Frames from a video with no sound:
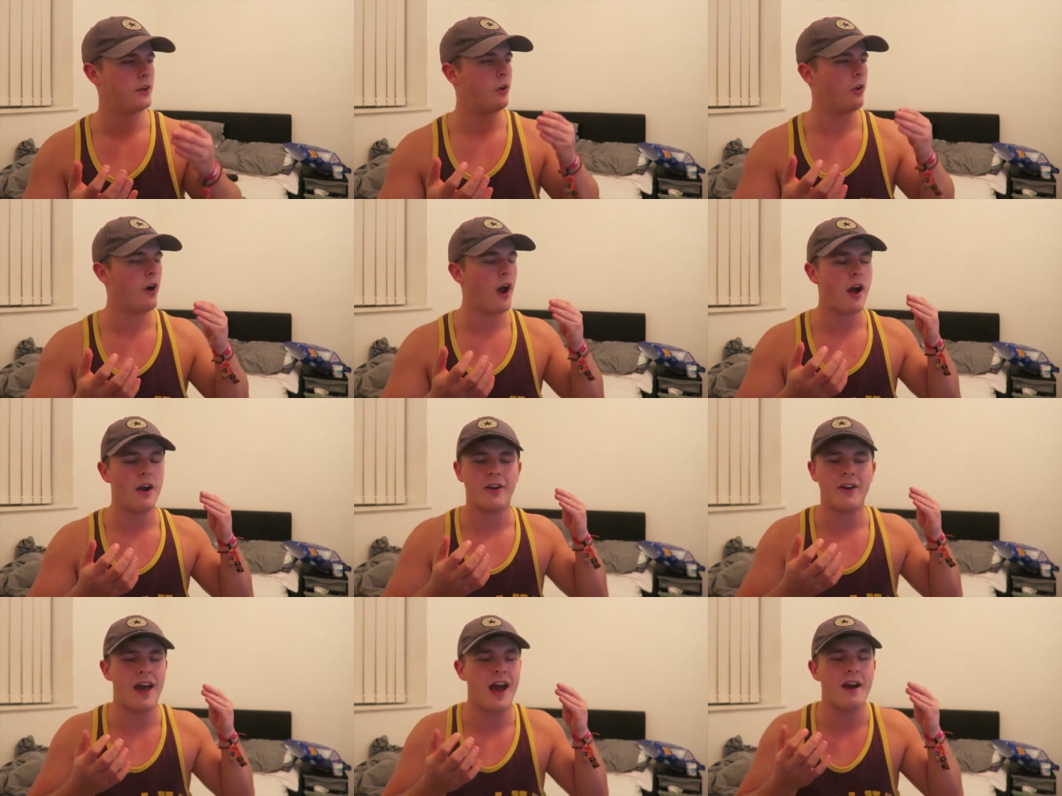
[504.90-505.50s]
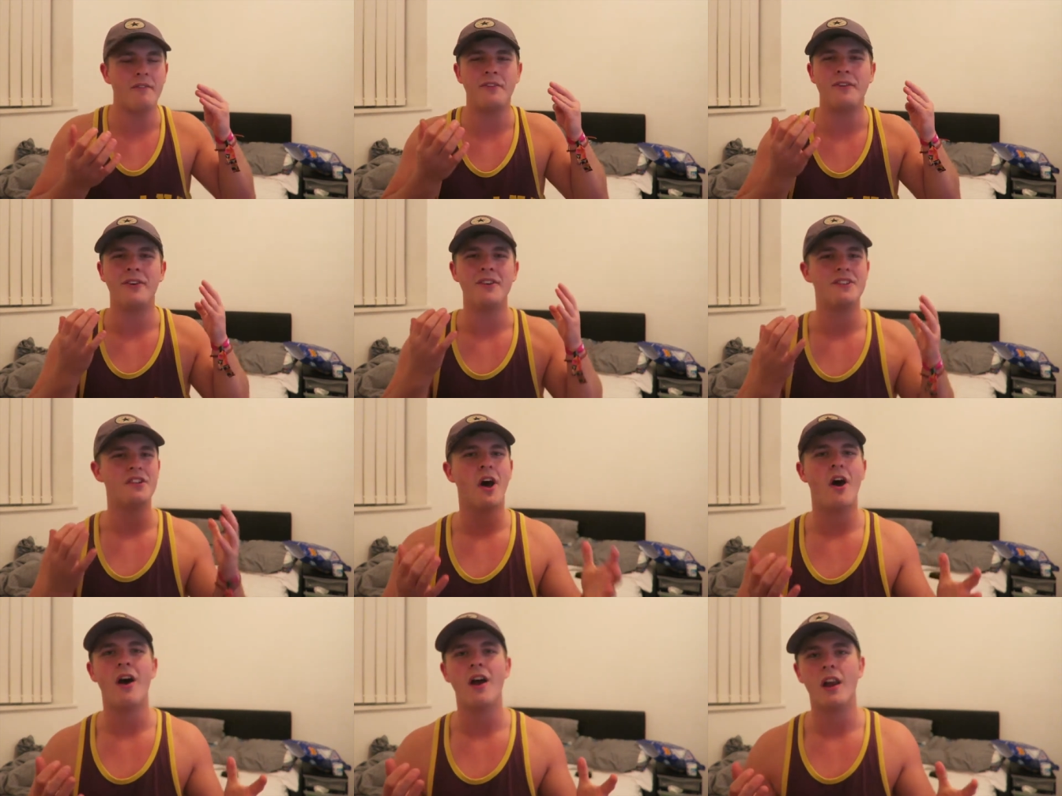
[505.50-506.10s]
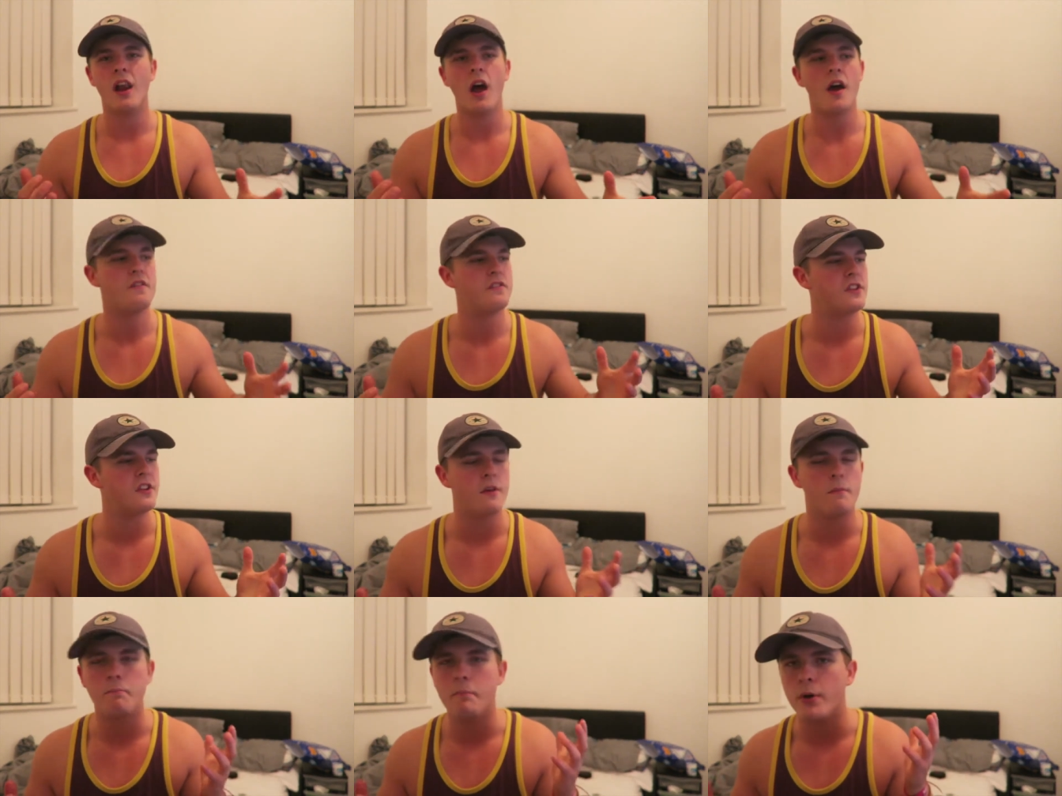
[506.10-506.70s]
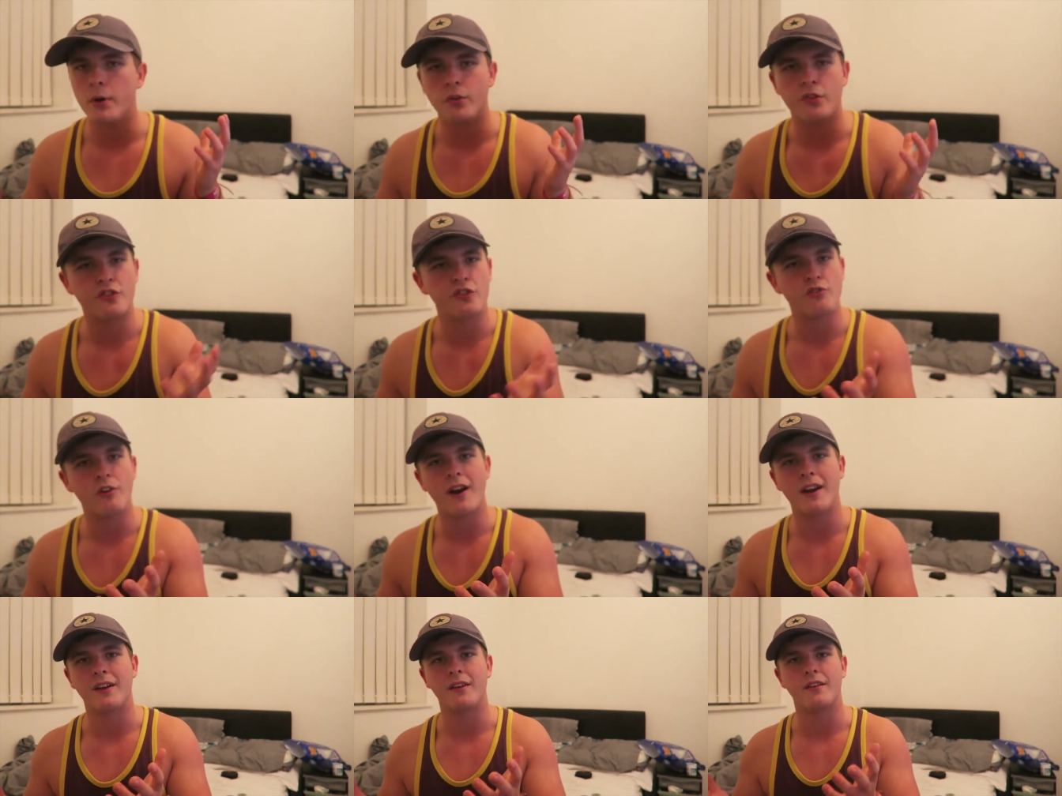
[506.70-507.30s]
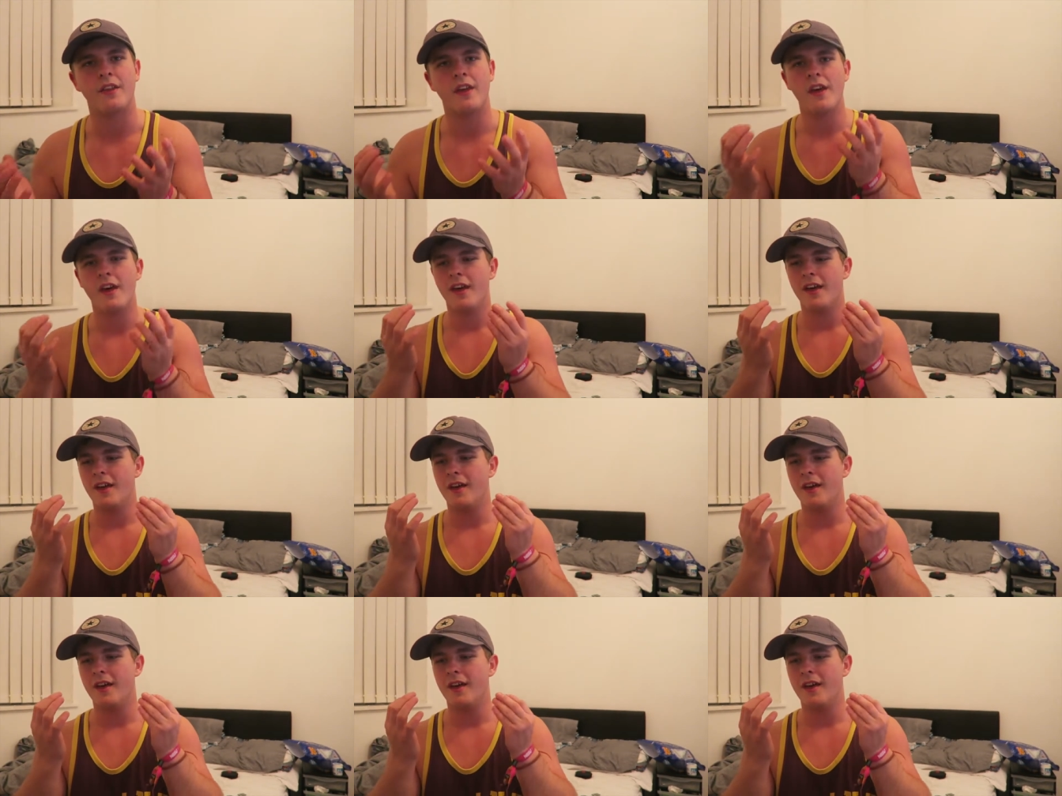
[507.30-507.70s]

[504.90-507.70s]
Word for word: You're going to have your entire life to build strength.